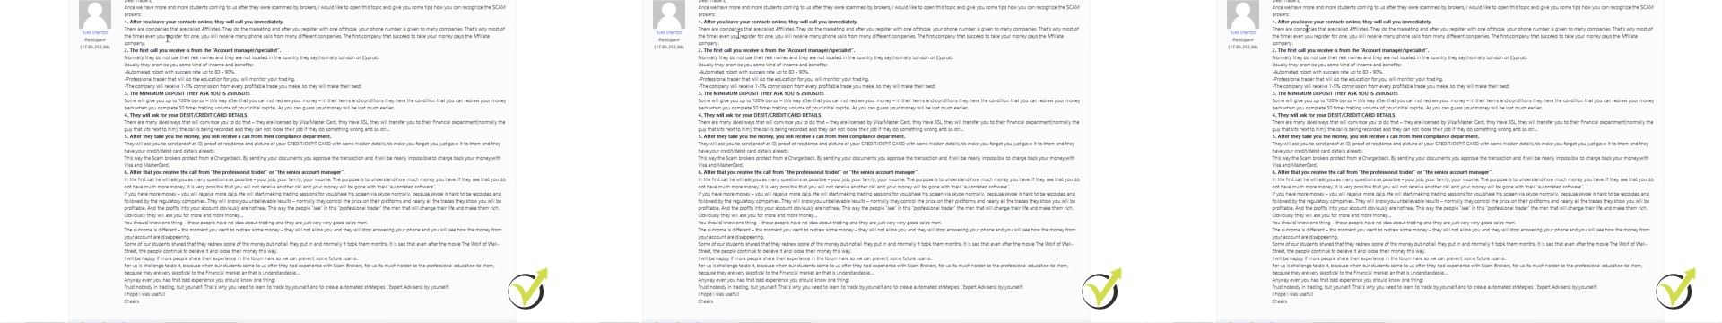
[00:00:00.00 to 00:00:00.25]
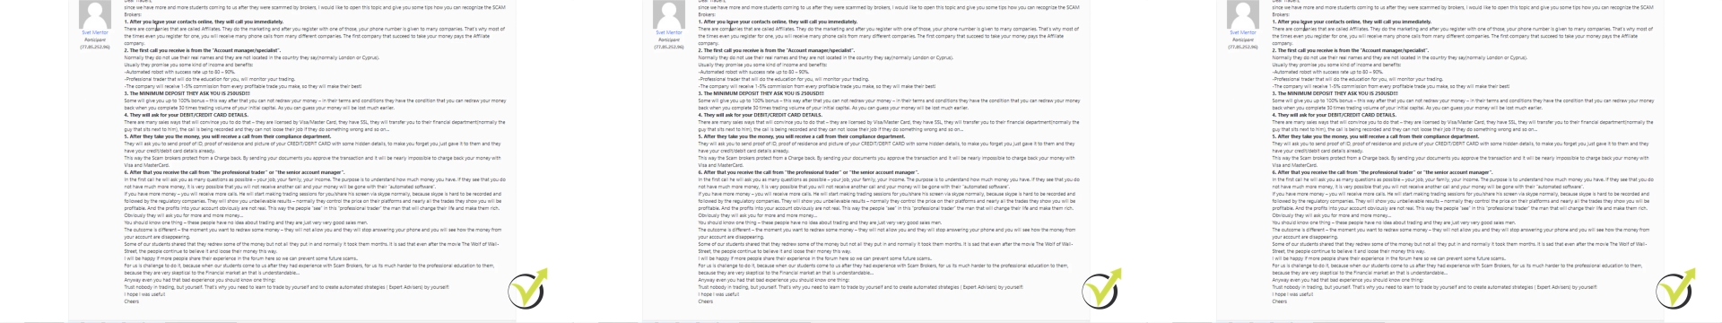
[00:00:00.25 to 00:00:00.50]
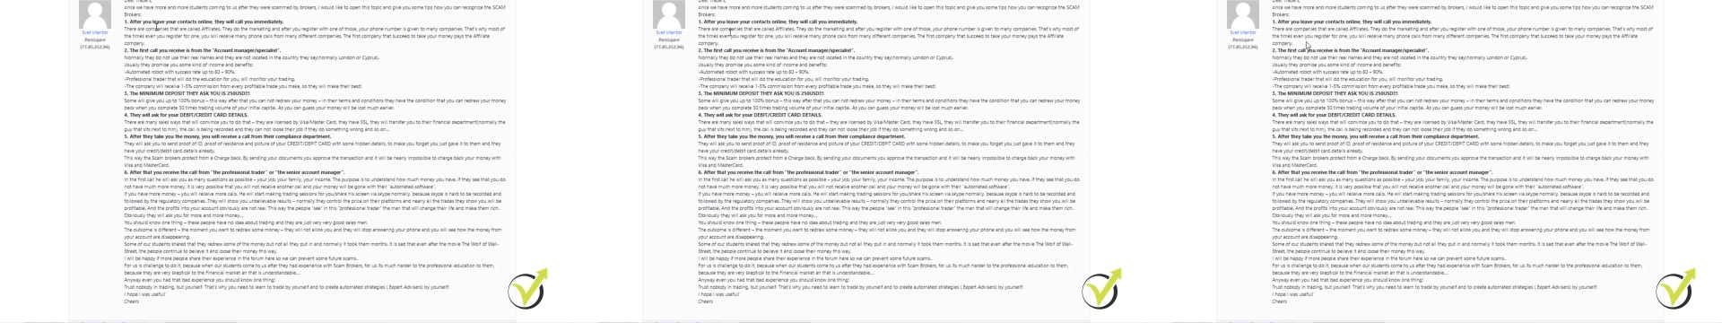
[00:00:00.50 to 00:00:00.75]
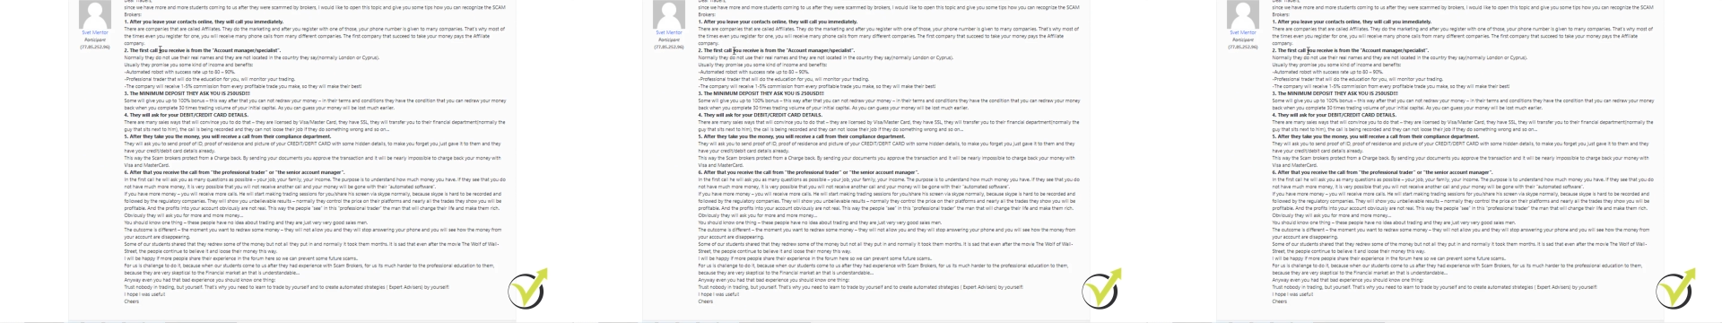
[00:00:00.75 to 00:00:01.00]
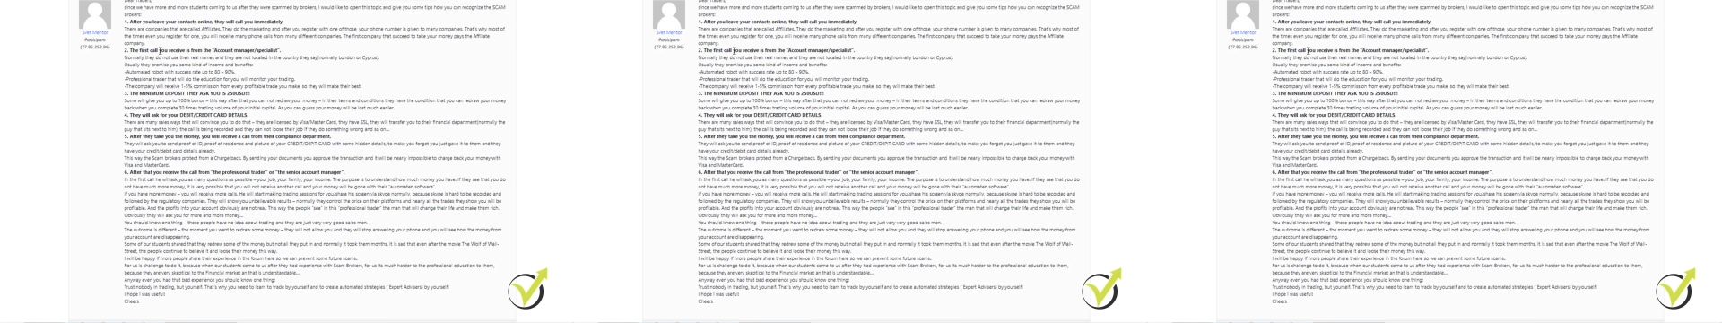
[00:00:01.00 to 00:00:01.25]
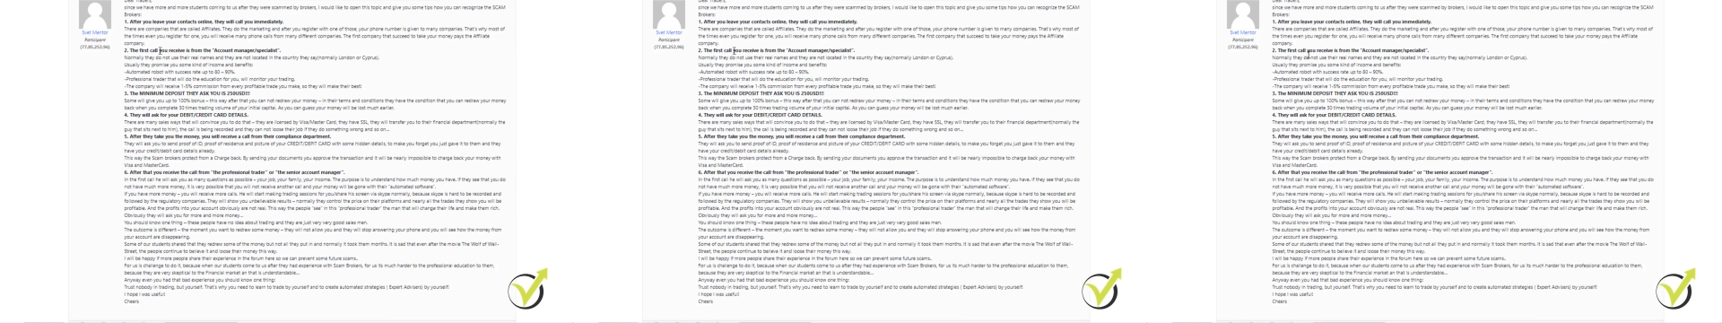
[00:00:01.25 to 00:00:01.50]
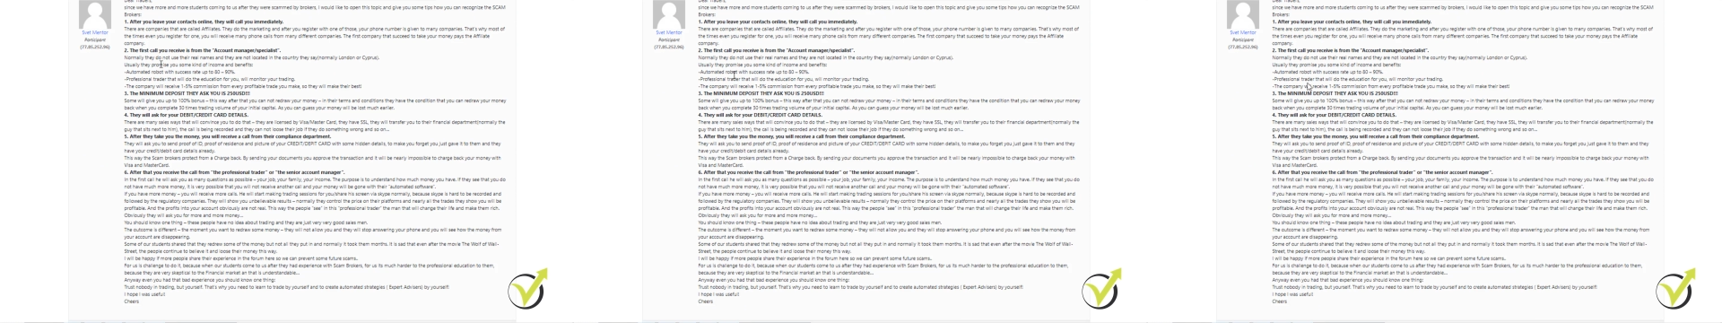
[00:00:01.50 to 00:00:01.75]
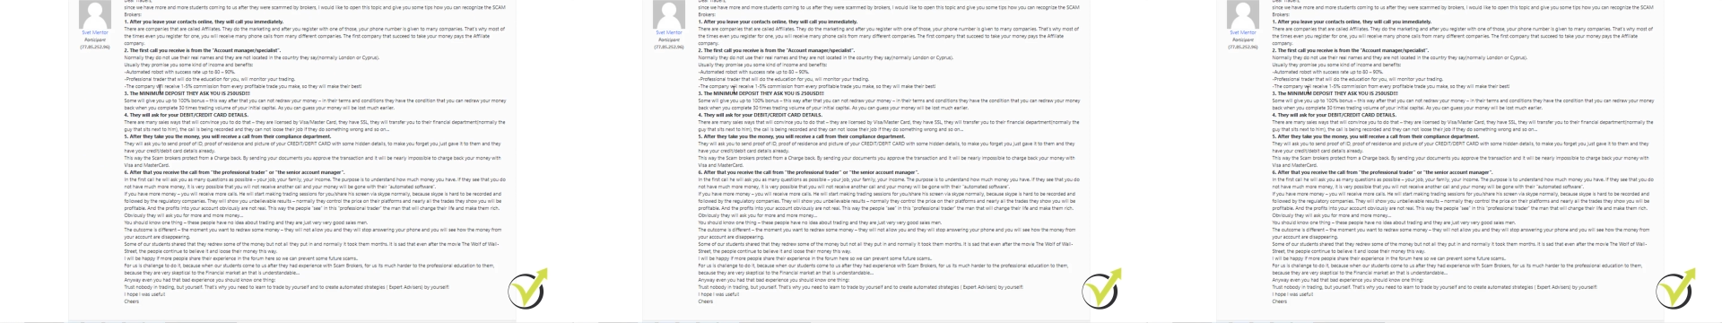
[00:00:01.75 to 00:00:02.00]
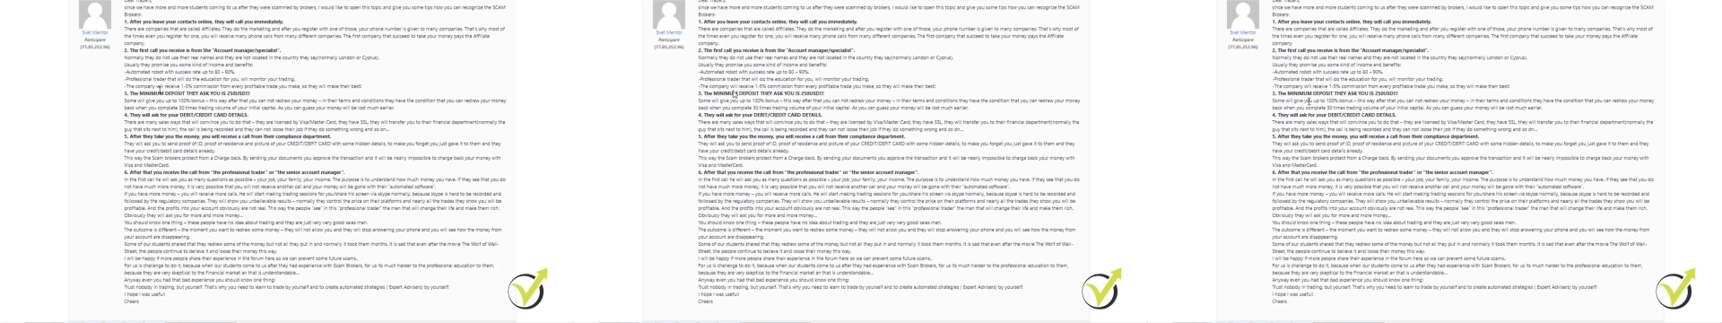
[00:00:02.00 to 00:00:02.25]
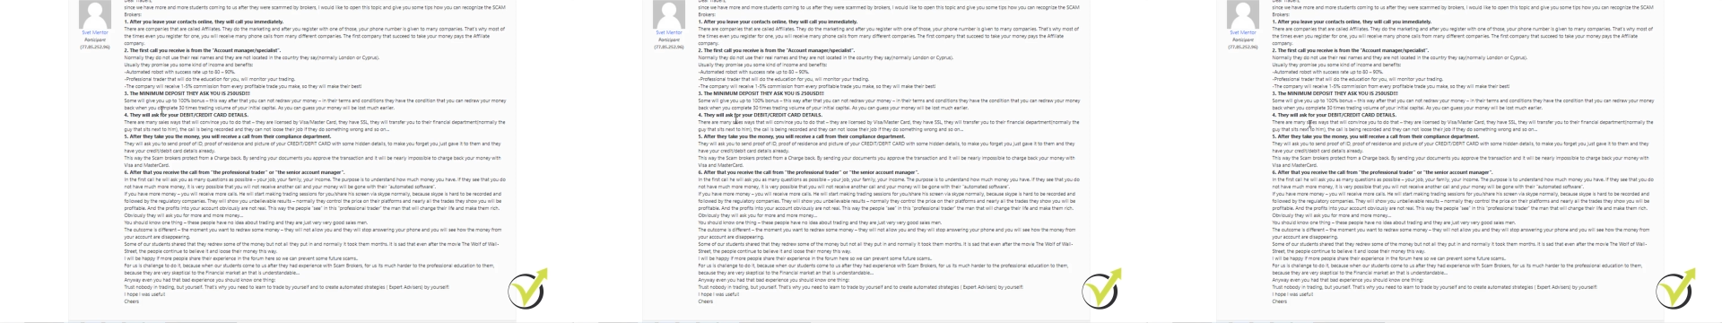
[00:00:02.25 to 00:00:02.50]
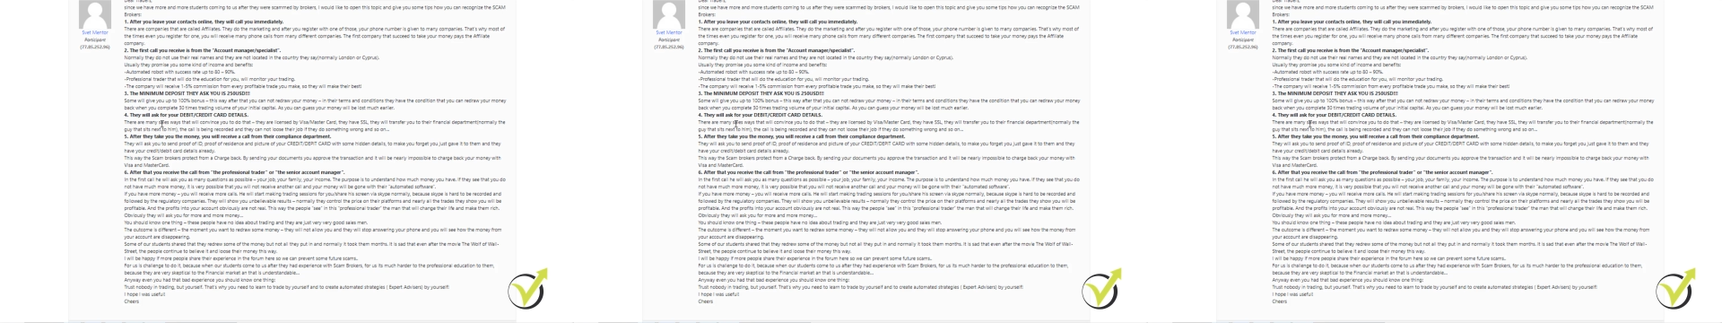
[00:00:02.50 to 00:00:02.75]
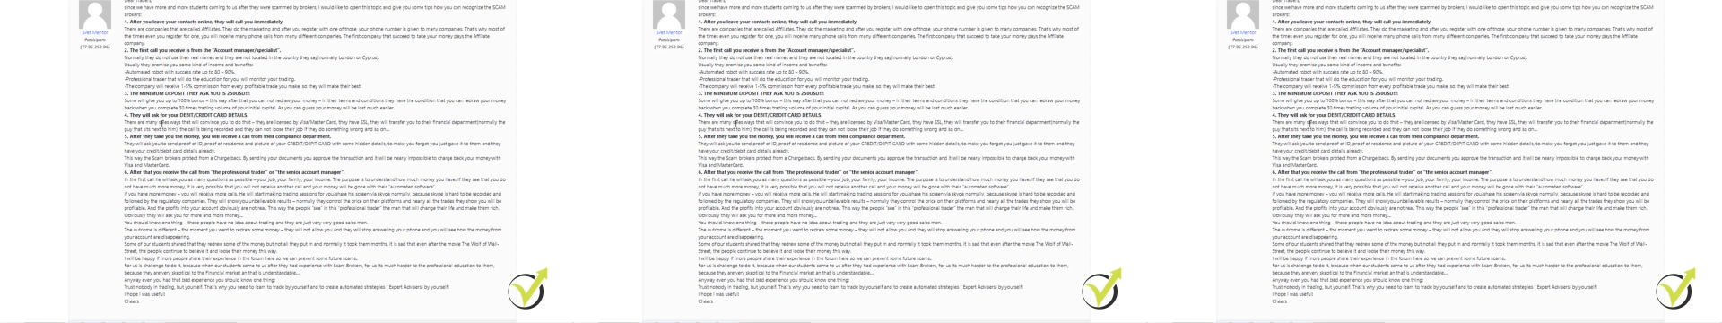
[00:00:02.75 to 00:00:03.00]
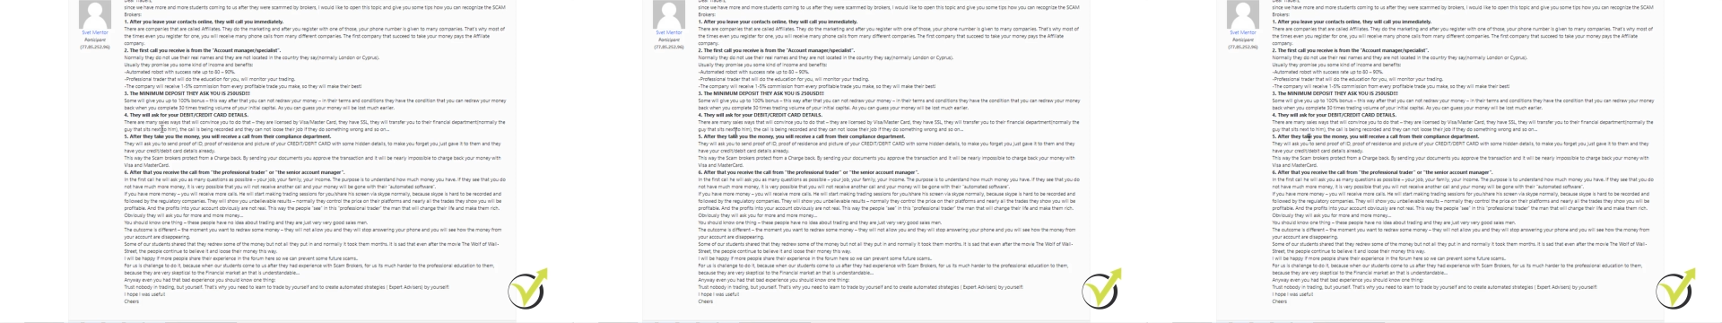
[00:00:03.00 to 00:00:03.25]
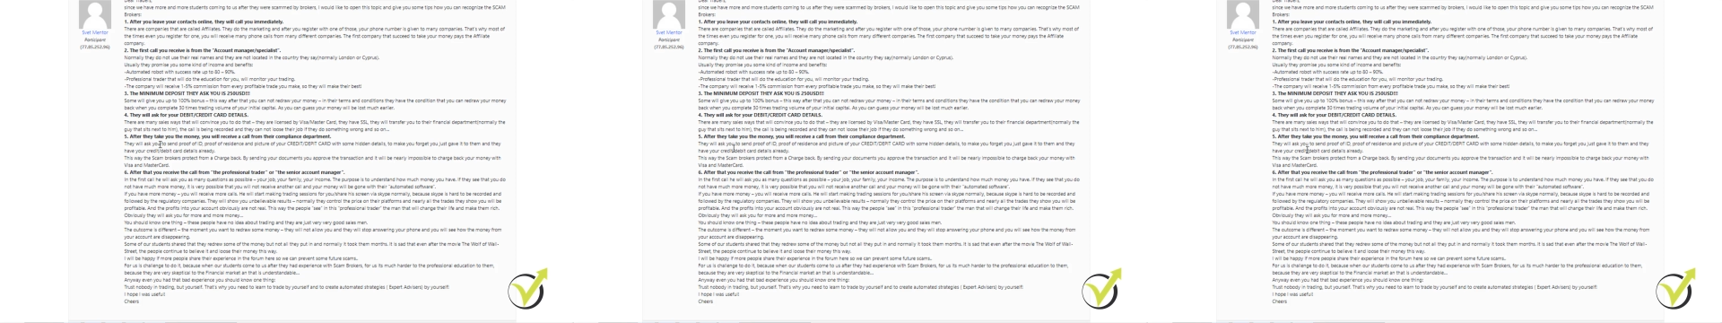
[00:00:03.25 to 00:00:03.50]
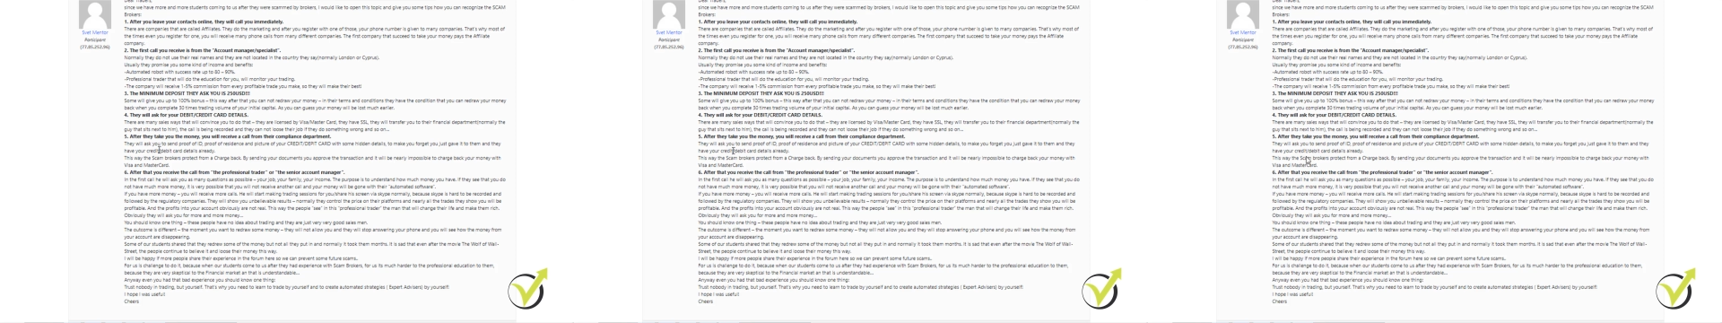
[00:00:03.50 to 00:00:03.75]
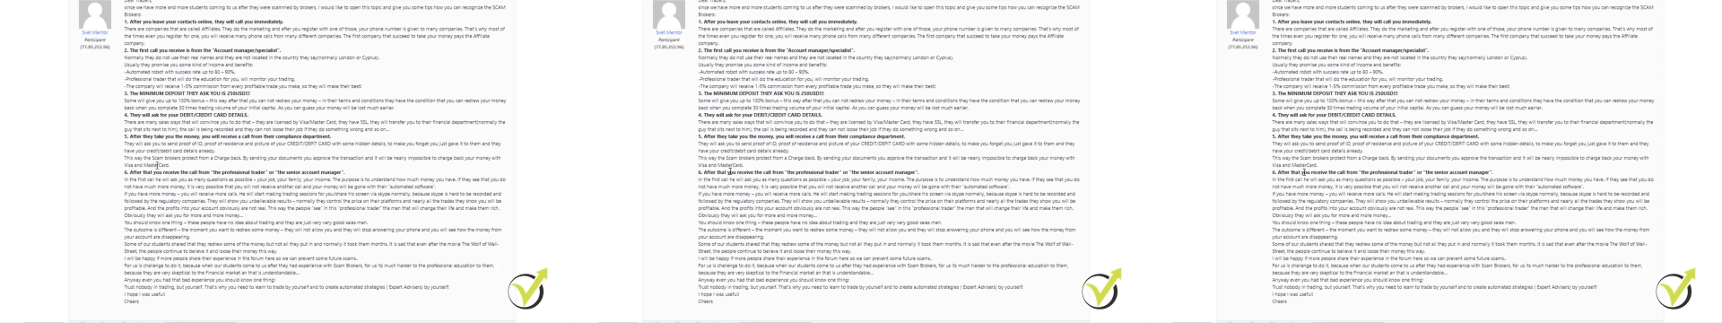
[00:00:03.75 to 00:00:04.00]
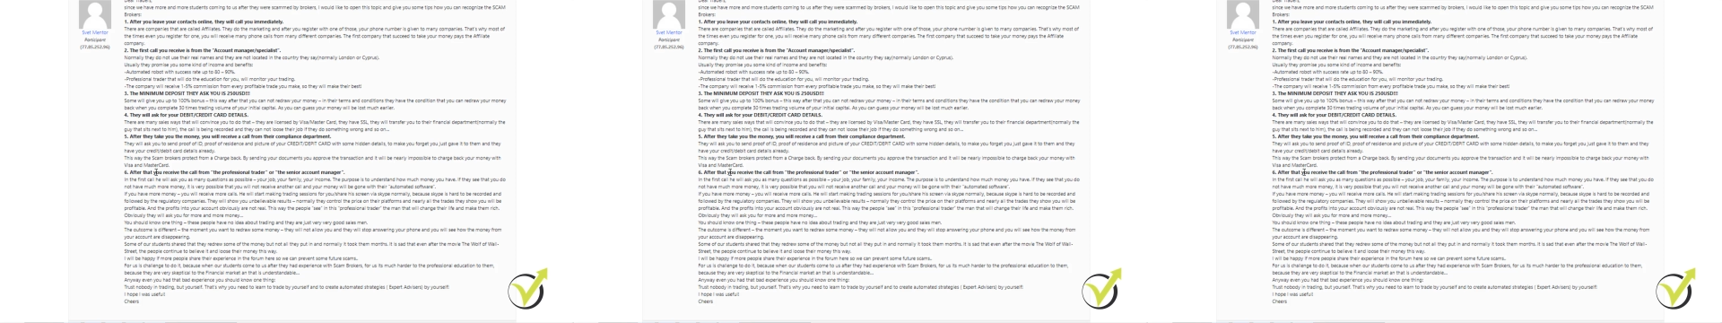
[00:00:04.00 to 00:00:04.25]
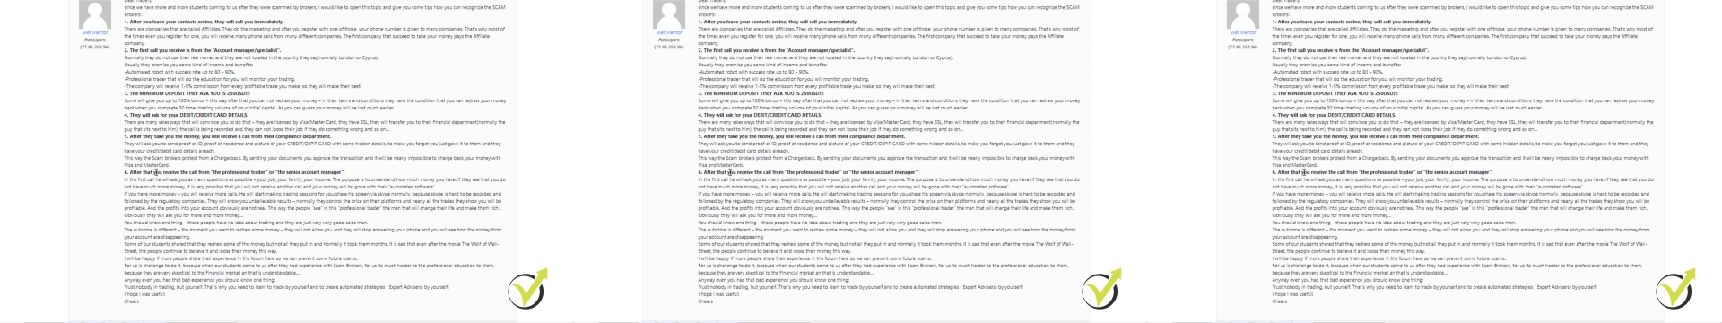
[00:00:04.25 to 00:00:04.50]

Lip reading: Nobody's mouth can be seen.